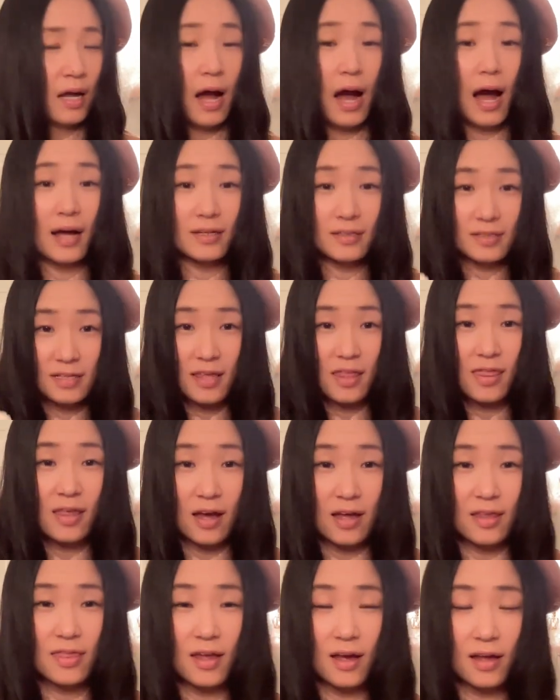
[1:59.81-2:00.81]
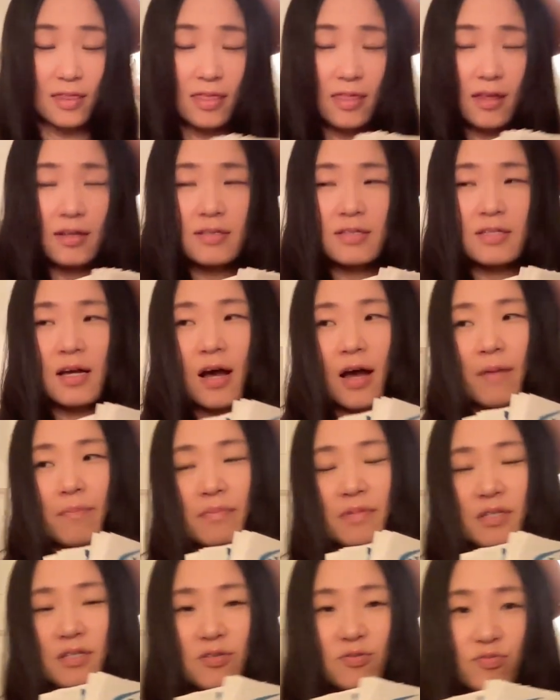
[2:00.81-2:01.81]
And that
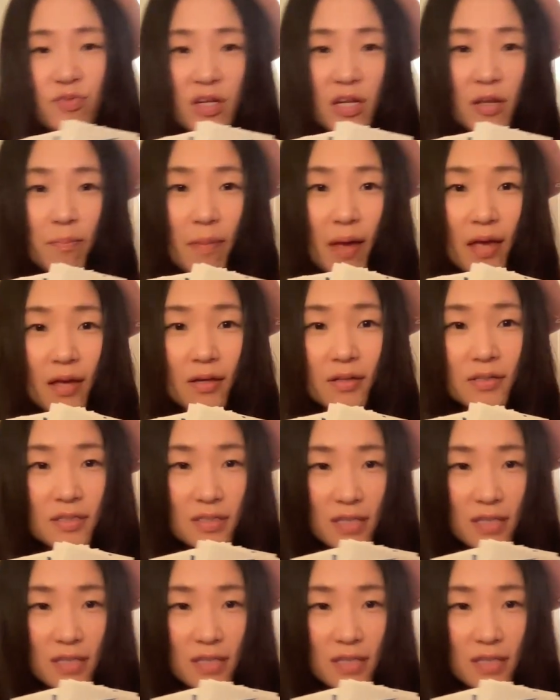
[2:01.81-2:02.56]
time didn't really make